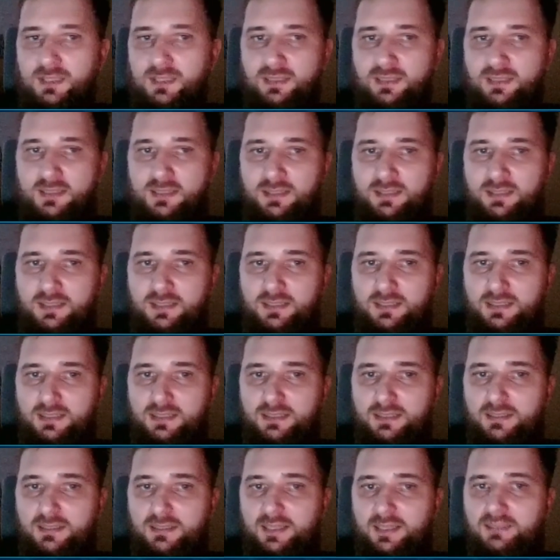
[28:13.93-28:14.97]

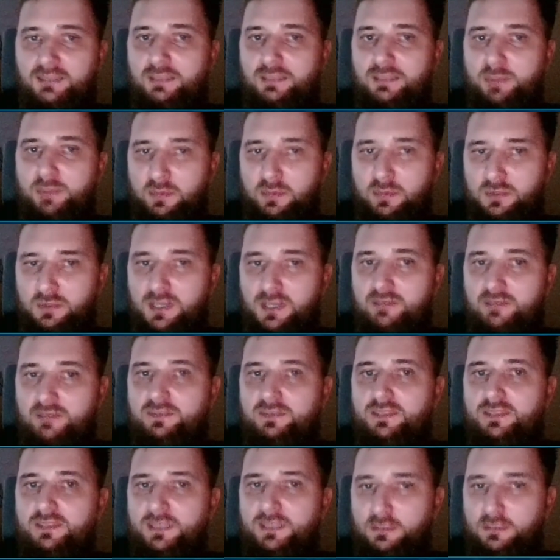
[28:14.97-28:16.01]
and the people have
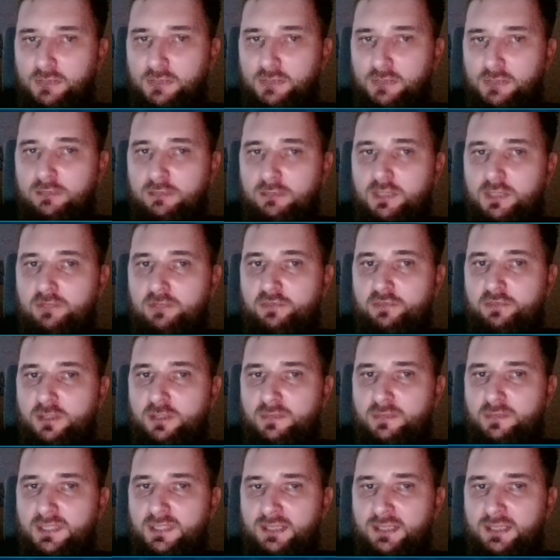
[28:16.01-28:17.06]
really went away from
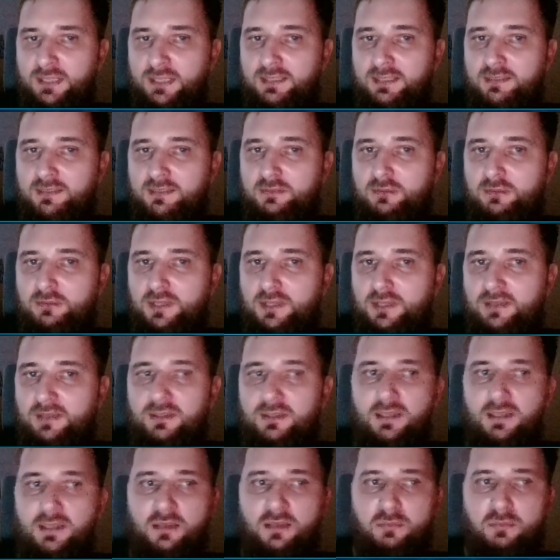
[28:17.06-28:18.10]
CNNs to
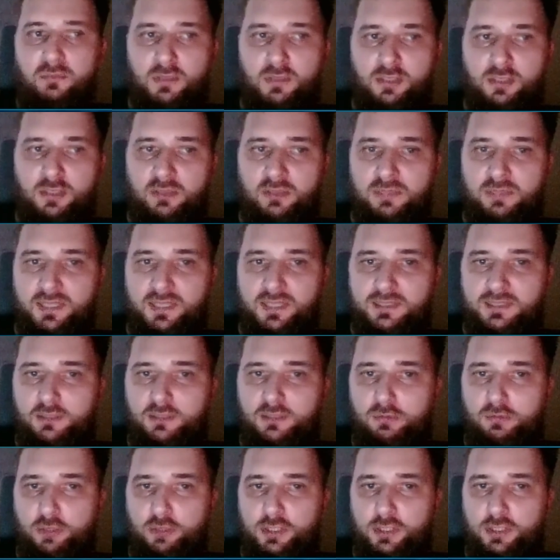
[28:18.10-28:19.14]
more complex
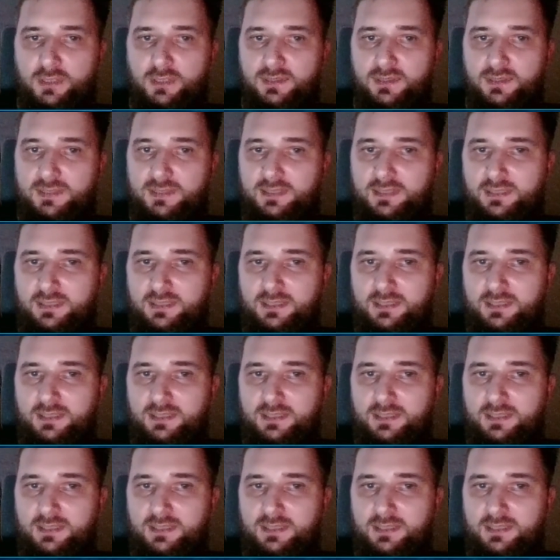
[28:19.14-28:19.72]
solutions